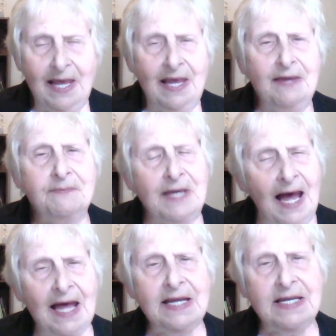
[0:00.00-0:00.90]
If
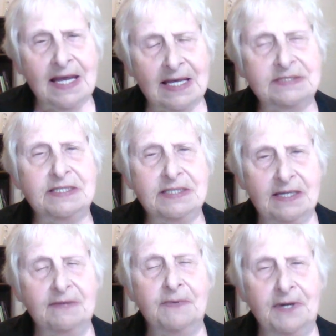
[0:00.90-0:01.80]
God hasn't
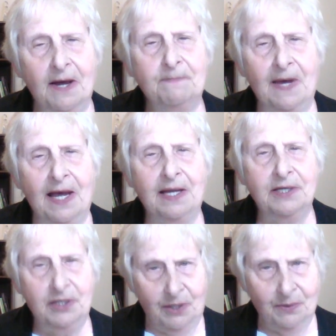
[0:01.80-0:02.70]
given up
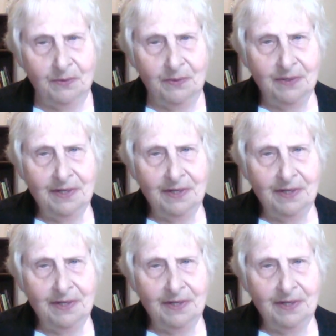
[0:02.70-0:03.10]
on you,